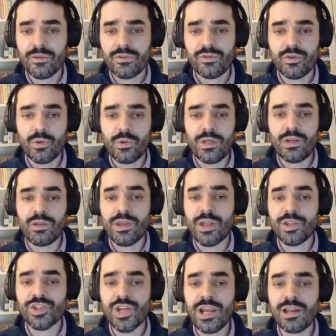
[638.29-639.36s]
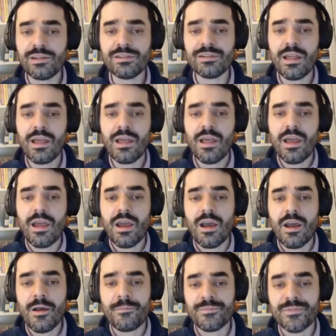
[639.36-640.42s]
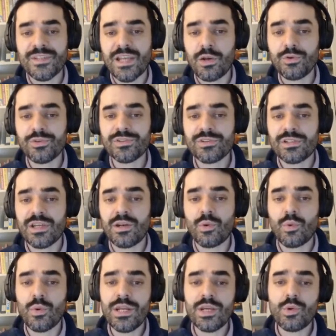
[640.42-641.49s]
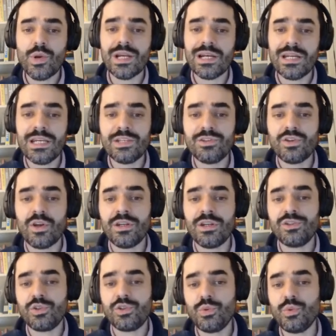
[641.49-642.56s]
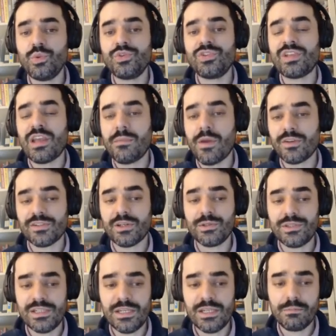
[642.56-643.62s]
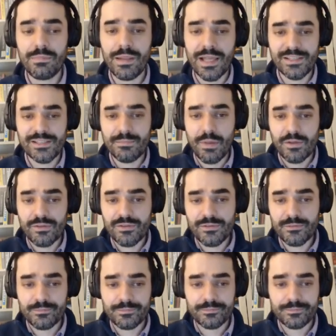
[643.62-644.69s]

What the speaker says: So in a nutshell, silos can really quickly turn into cybersecurity blind spots.